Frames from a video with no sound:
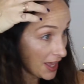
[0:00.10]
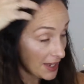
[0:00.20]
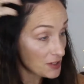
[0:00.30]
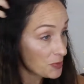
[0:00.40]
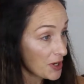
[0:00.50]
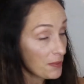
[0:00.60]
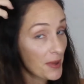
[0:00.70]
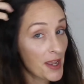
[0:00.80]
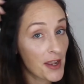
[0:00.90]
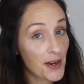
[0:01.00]
I sprayed
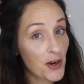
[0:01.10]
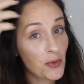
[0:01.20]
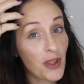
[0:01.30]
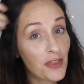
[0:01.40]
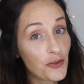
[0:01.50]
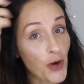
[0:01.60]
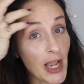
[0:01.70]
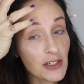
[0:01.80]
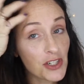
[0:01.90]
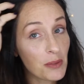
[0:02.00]
my hair with
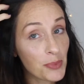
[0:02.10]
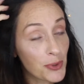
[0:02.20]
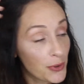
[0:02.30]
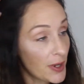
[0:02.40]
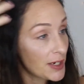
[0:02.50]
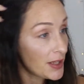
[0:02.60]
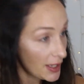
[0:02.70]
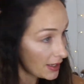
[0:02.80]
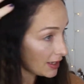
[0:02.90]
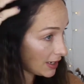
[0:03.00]
dry shampoo and
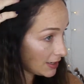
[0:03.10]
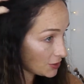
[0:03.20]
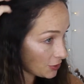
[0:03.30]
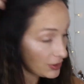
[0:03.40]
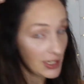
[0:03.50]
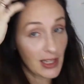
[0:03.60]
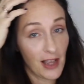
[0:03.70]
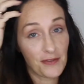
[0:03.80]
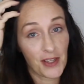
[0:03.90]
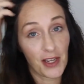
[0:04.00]
like it totally
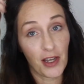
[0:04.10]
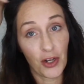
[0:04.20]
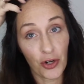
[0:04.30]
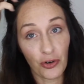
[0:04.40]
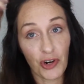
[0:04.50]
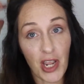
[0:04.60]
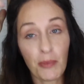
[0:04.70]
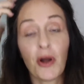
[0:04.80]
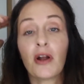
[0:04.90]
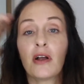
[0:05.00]
left like a gray
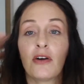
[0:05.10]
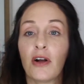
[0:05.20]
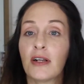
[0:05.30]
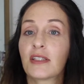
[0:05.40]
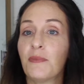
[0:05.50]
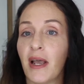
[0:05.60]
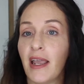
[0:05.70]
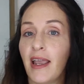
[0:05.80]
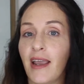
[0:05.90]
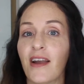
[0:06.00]
mark across my
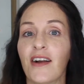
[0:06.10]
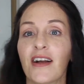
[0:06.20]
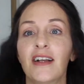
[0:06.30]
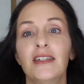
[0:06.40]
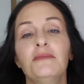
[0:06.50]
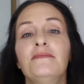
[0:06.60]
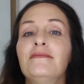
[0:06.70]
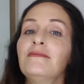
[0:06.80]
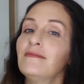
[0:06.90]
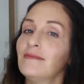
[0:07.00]
hair.
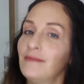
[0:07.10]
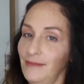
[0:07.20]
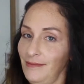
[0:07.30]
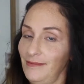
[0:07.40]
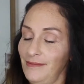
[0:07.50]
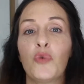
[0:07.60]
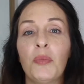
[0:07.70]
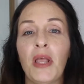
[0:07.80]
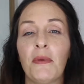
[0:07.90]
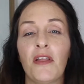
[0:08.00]
We'll
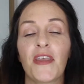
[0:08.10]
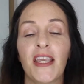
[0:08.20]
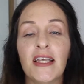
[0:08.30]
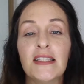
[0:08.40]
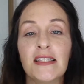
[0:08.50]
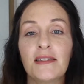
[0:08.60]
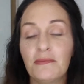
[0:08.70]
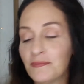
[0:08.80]
blame it on the kids.